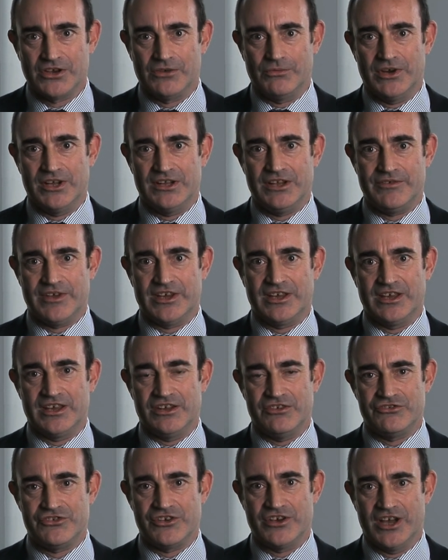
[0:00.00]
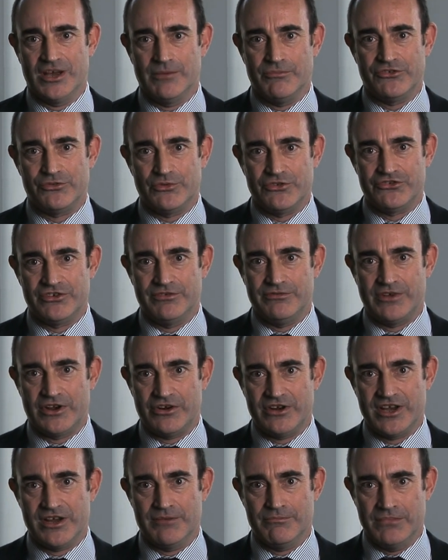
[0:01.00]
We're living in times which are
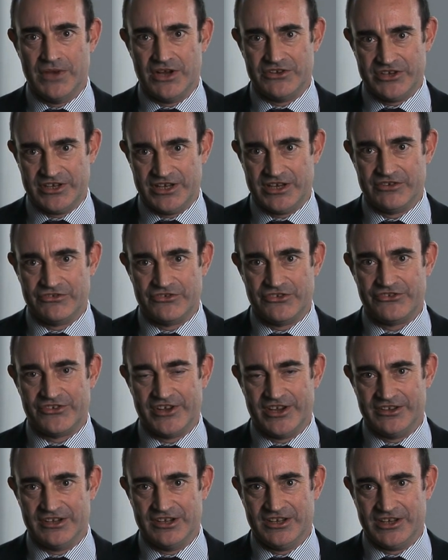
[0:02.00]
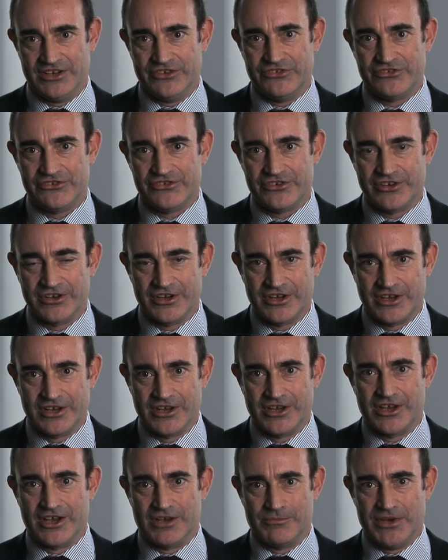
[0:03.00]
very muddy, to say the least.
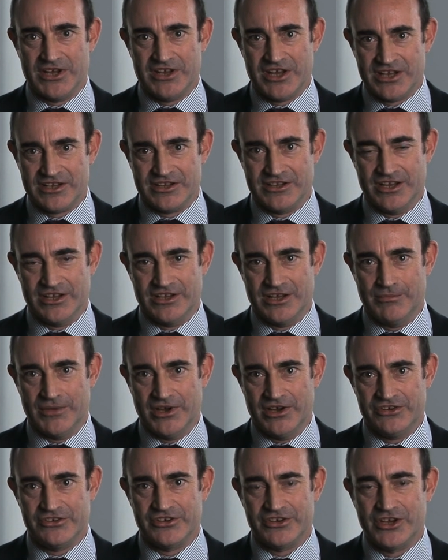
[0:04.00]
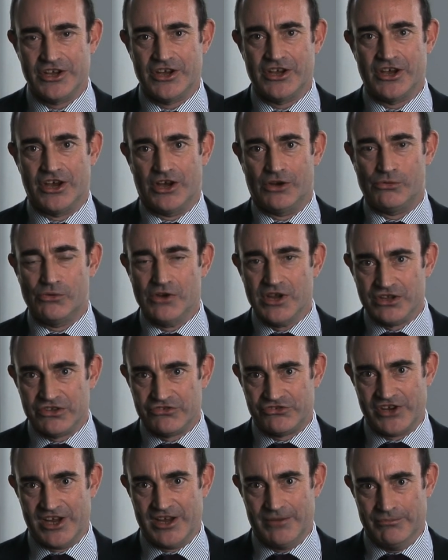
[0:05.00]
But hidden in the mud are real
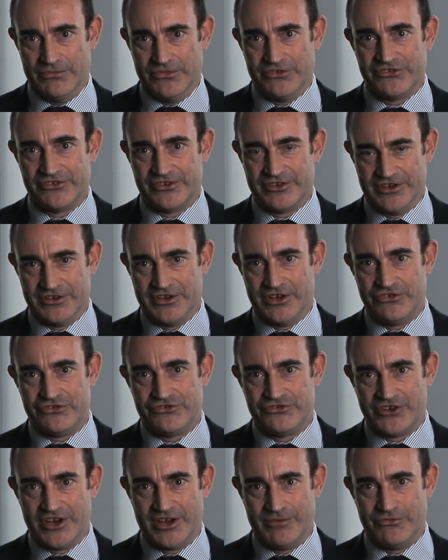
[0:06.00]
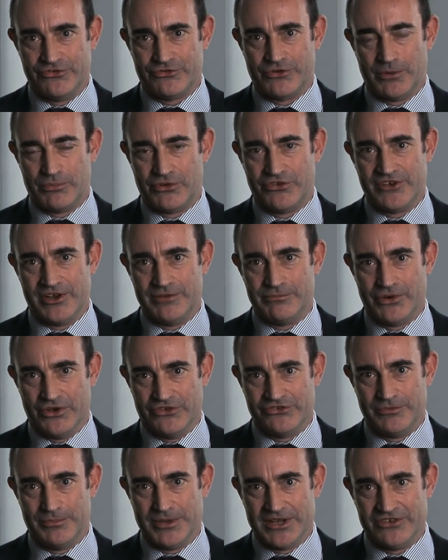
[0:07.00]
gems, and those gems represent
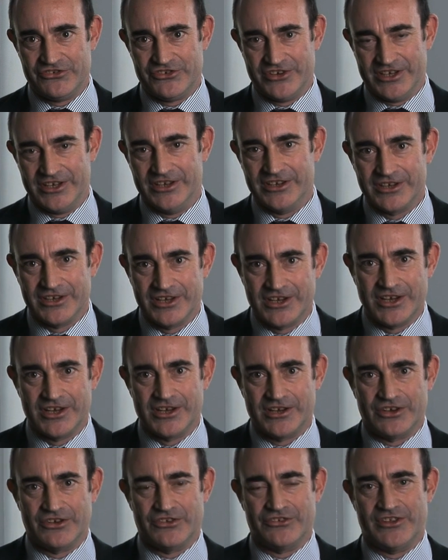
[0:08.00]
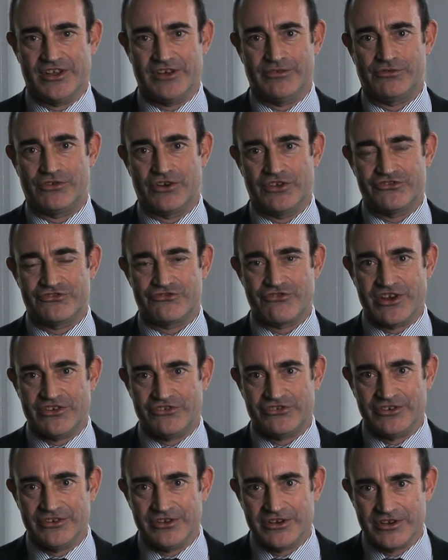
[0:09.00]
possibility, because they're
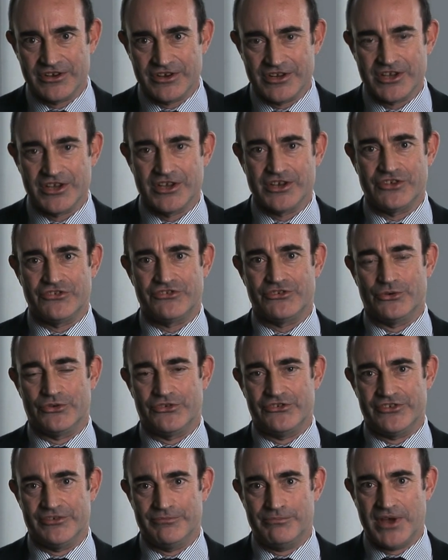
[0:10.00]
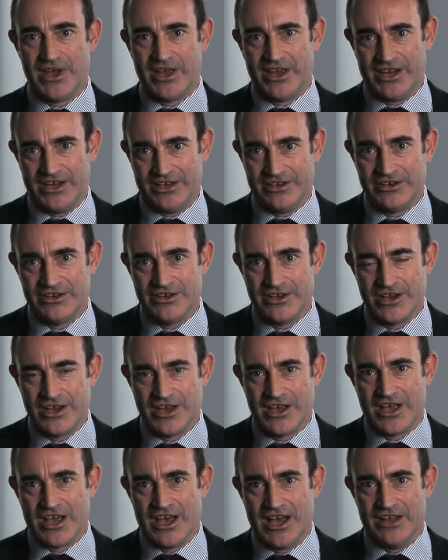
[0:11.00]
frustration, sources of pain,
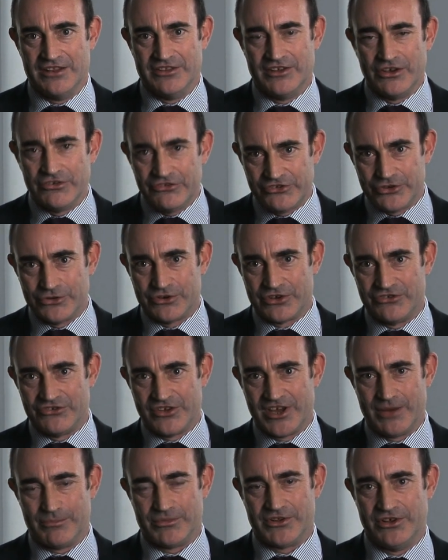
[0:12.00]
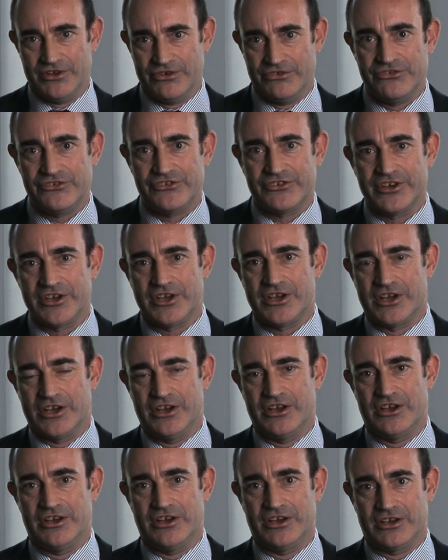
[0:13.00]
and those who can tap those
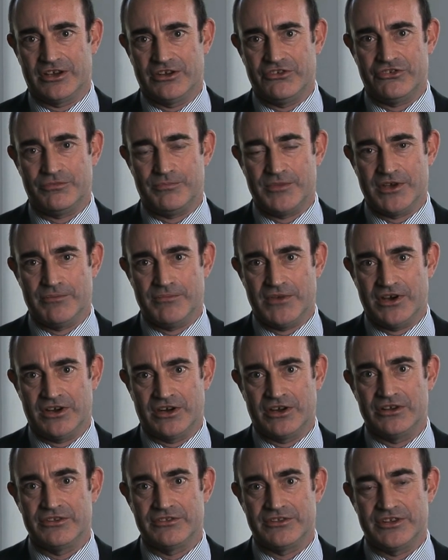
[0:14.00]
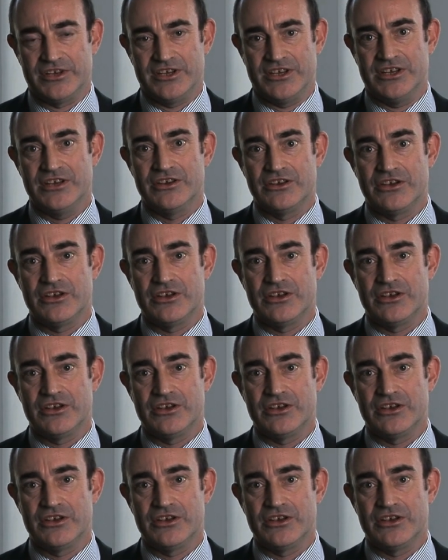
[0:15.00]
are going to be among the